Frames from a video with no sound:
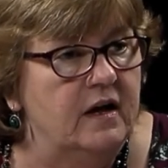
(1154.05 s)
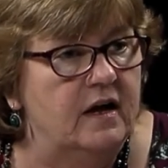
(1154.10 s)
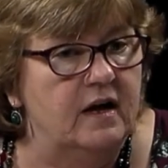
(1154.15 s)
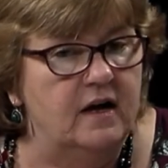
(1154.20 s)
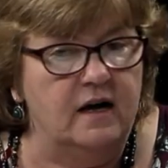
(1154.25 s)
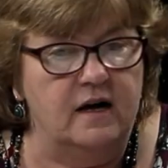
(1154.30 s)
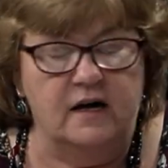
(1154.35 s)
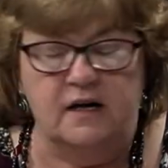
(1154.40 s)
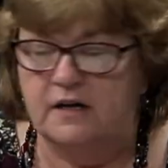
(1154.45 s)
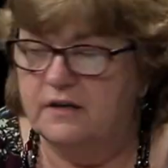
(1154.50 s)

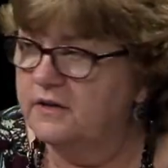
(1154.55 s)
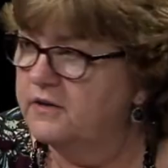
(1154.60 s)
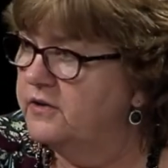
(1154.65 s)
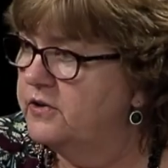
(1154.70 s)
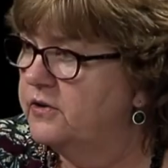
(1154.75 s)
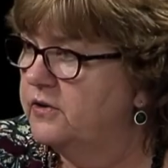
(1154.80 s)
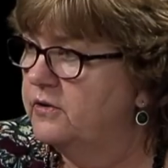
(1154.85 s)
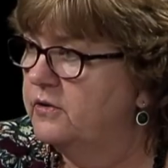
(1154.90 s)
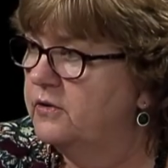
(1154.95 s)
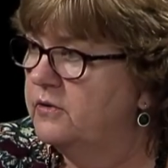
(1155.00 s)
uh,
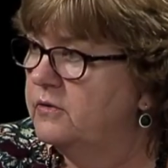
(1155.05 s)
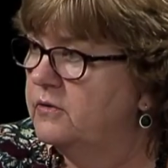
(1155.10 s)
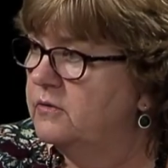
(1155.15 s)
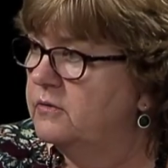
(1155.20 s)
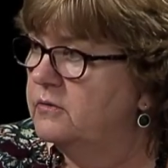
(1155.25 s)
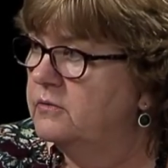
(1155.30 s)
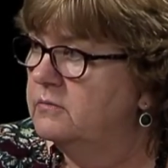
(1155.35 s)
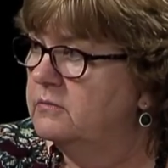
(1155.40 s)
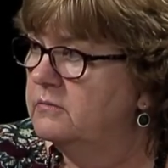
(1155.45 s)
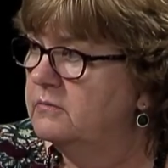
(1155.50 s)

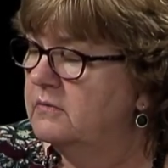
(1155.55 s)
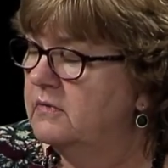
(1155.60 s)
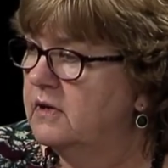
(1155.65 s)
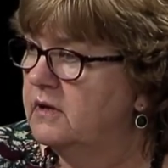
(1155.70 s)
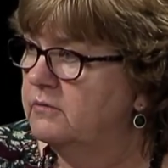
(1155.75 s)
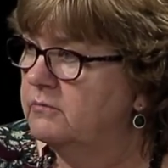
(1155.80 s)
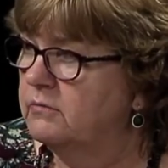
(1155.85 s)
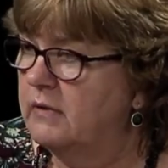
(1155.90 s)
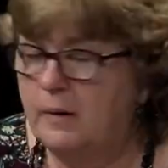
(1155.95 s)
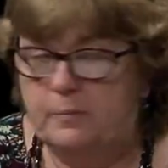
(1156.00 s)
to
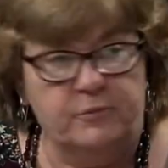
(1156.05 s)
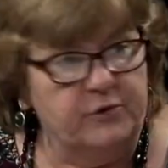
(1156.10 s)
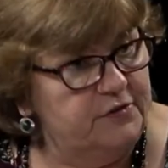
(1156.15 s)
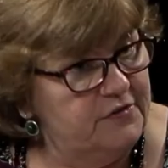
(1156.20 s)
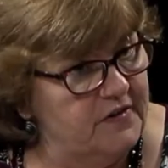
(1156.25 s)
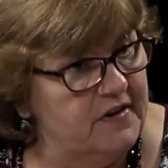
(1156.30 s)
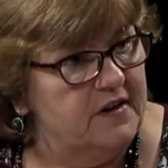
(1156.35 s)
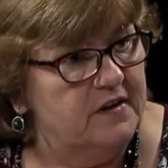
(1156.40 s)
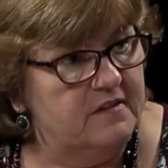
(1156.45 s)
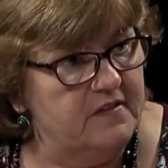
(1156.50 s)

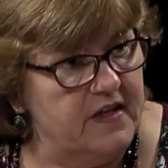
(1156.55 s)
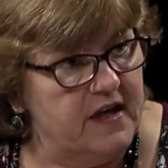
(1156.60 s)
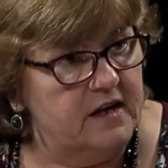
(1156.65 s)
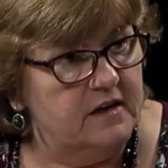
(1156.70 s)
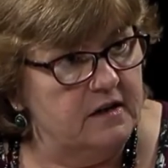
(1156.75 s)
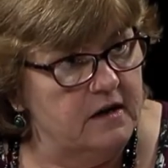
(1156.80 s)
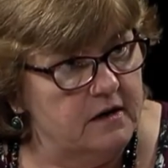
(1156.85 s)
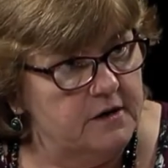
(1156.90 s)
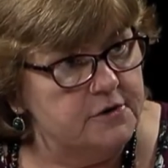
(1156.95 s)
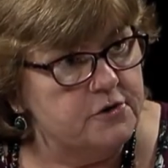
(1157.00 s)
represent
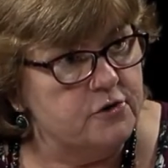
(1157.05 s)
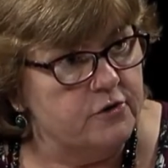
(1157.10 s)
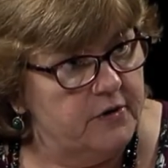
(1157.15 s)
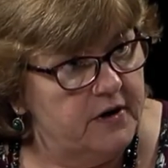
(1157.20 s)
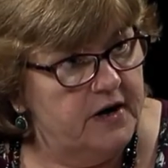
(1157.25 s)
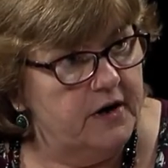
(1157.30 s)
that larger